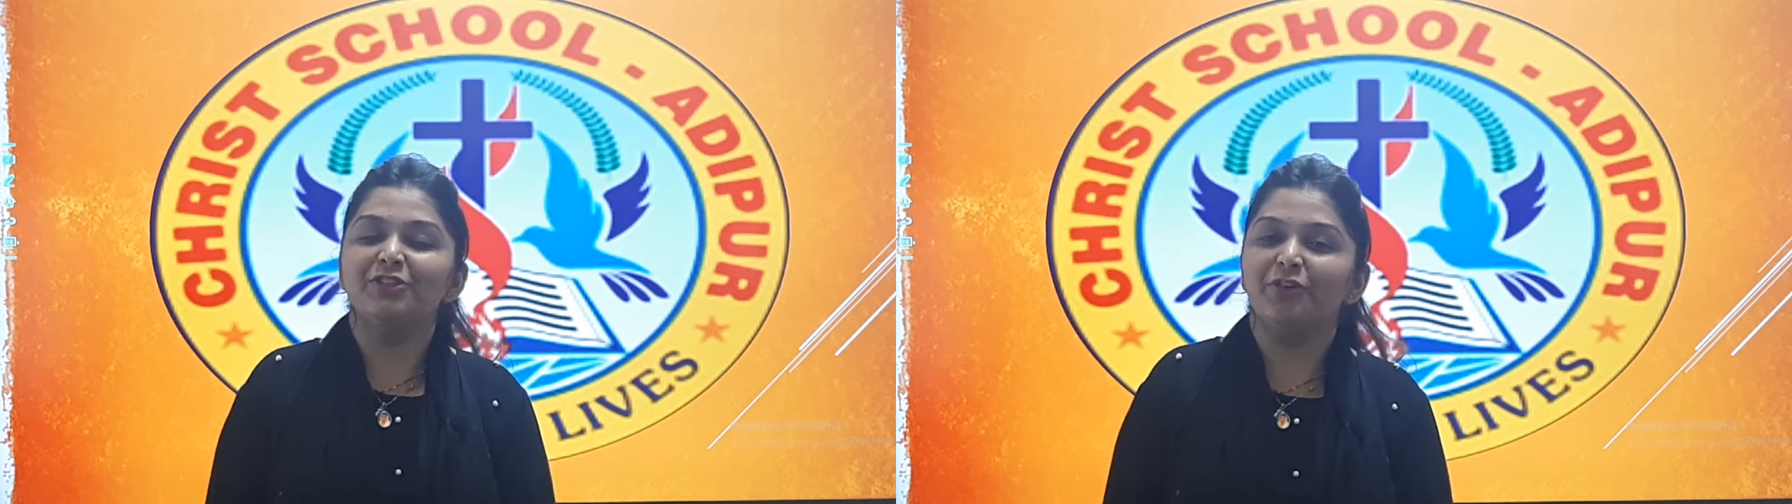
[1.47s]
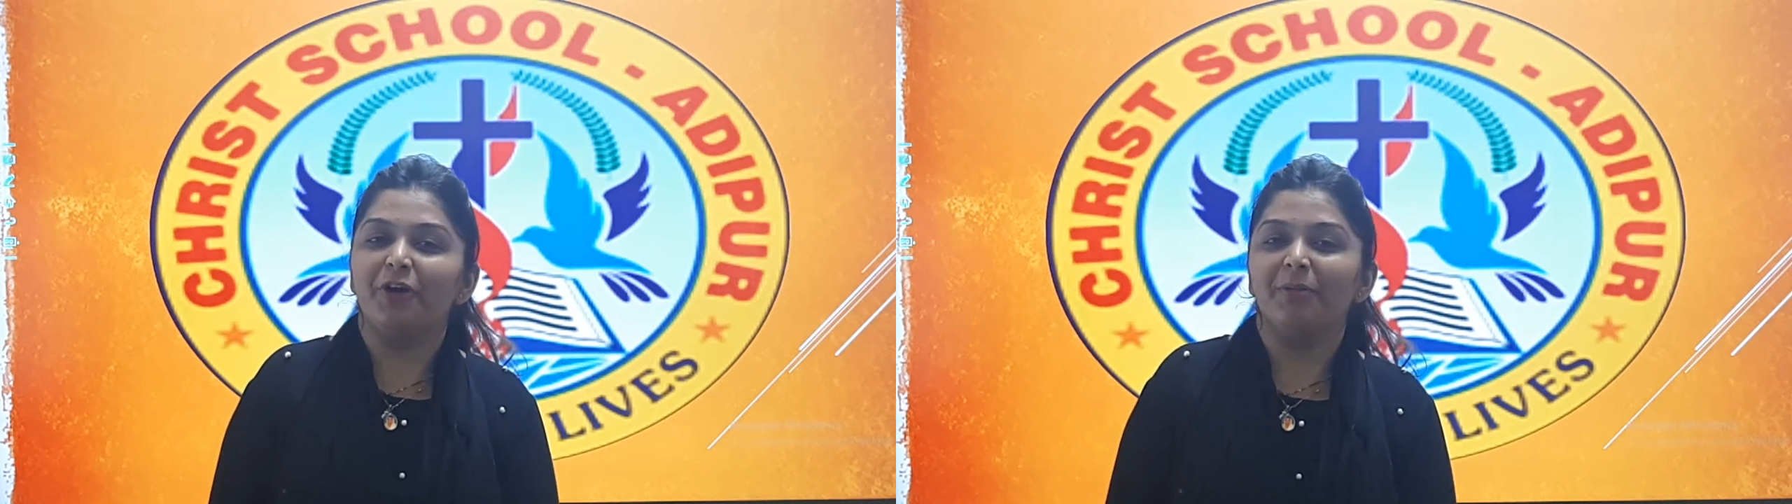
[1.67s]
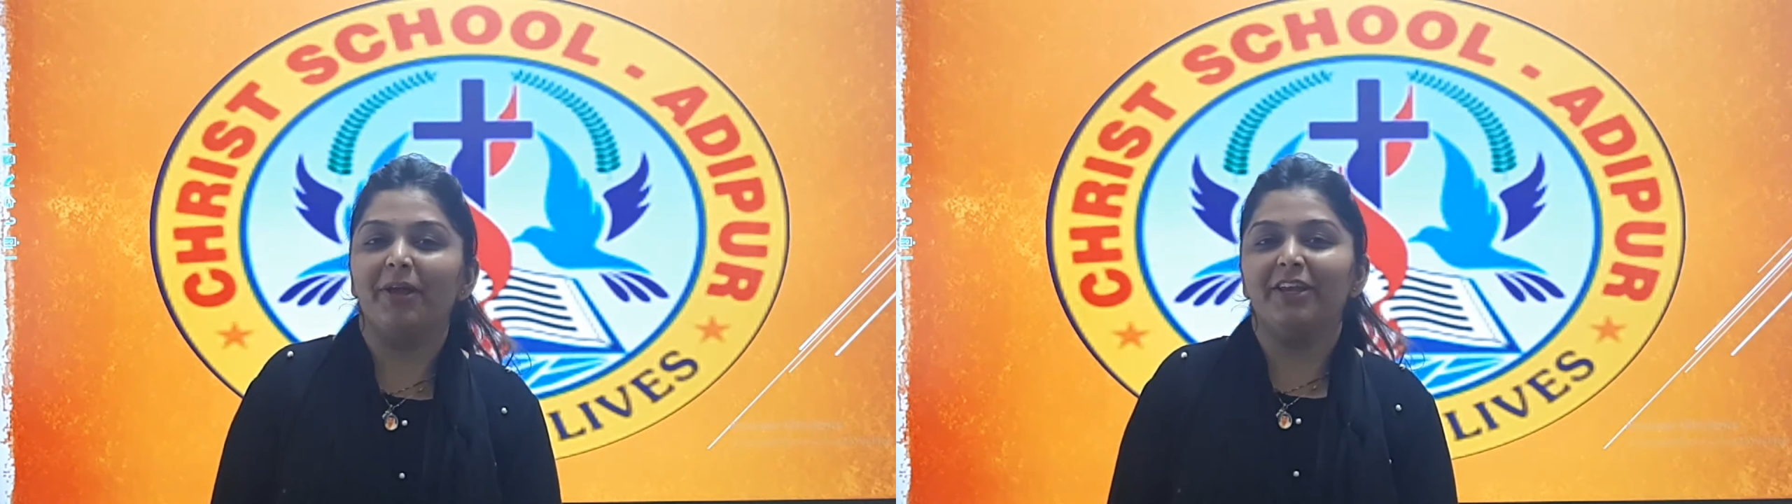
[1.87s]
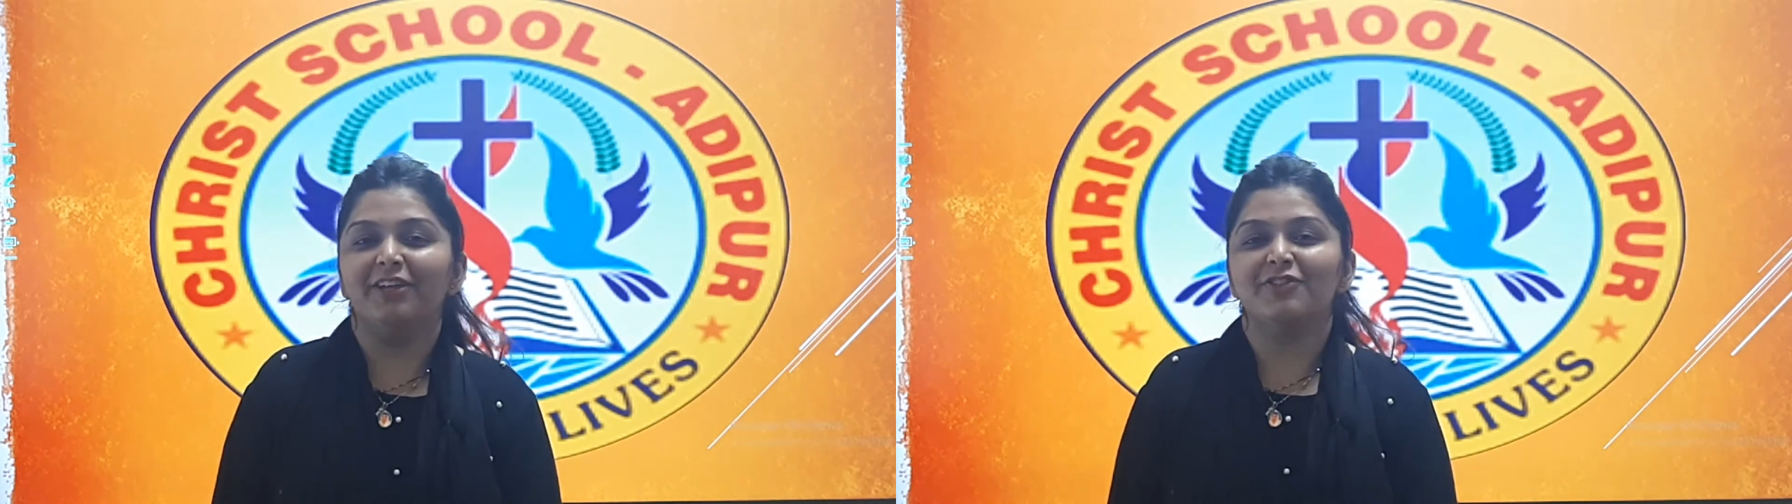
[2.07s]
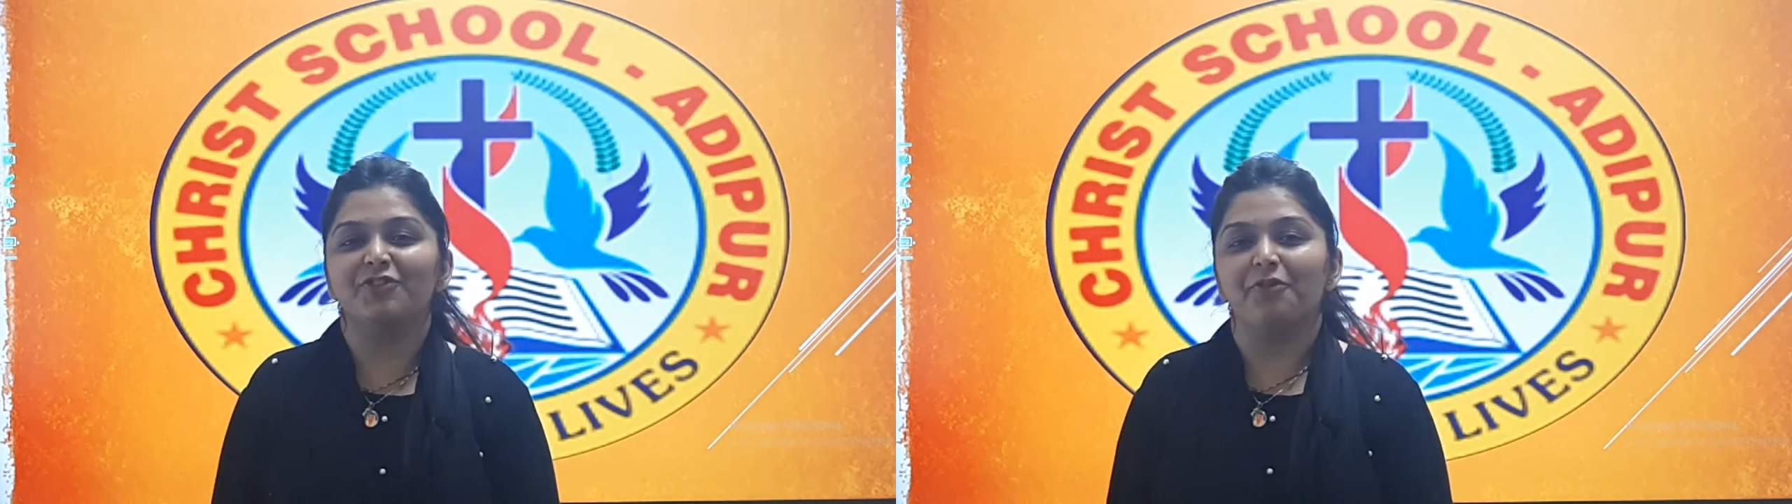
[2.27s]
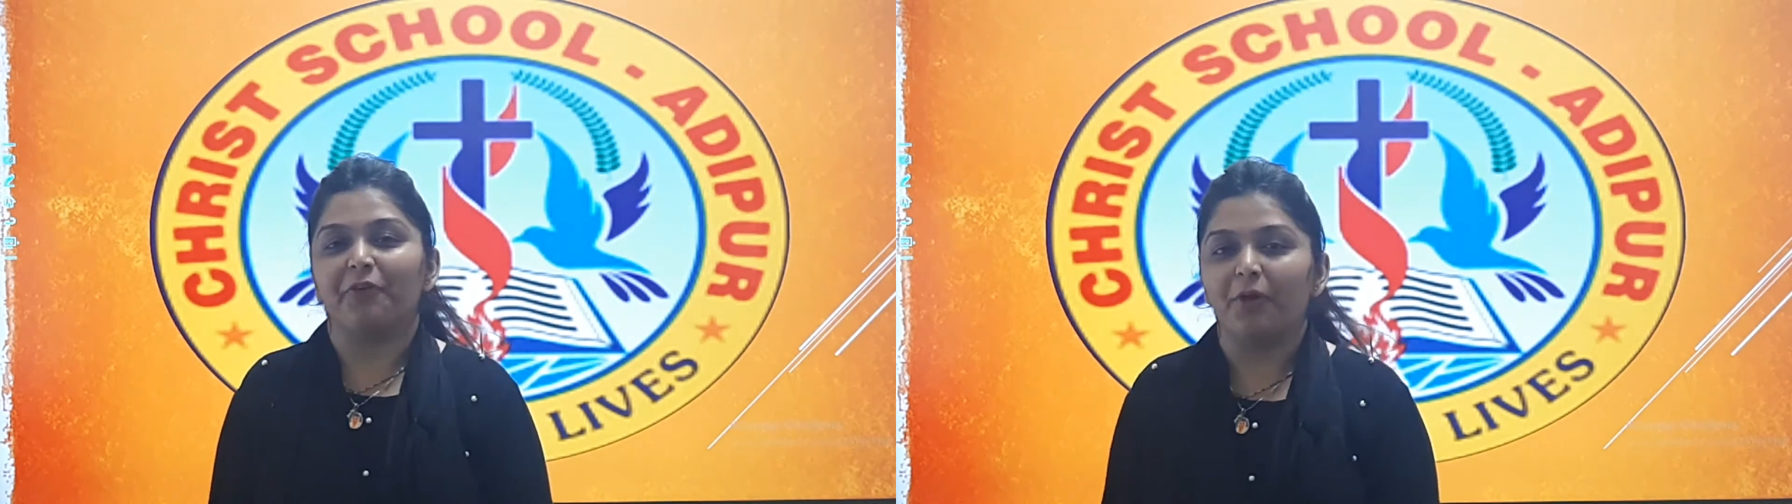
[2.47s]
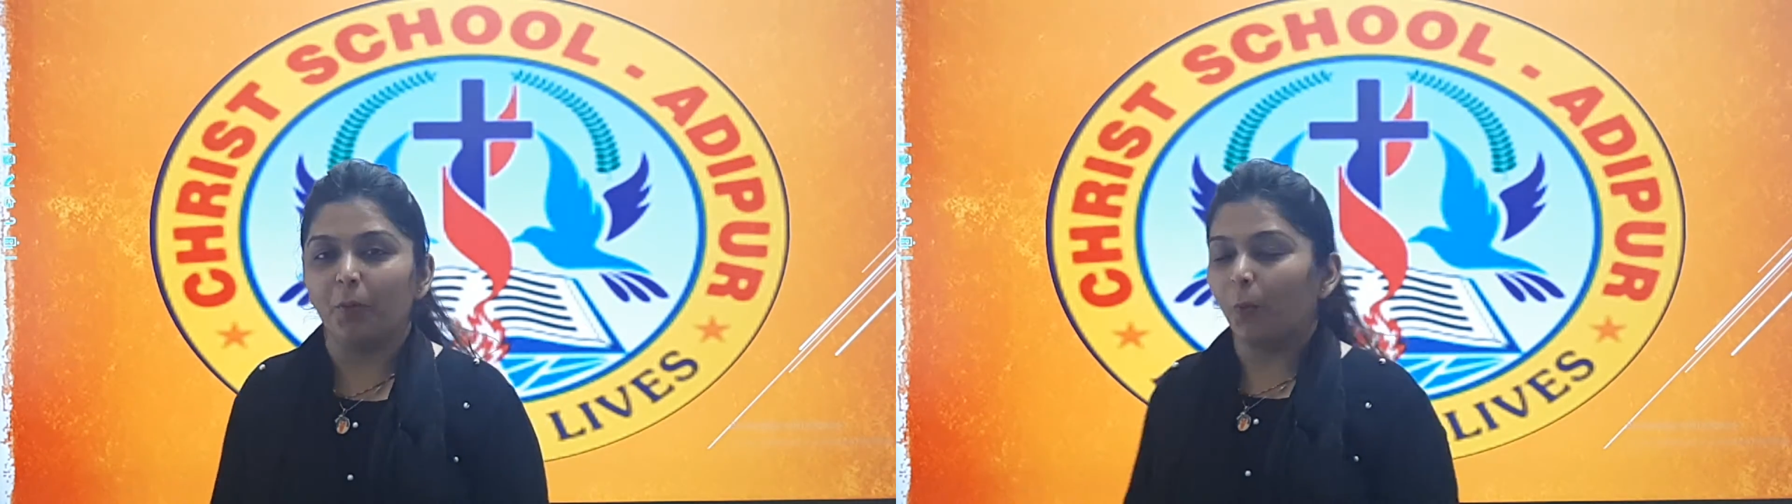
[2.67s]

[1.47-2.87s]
to all my dear children.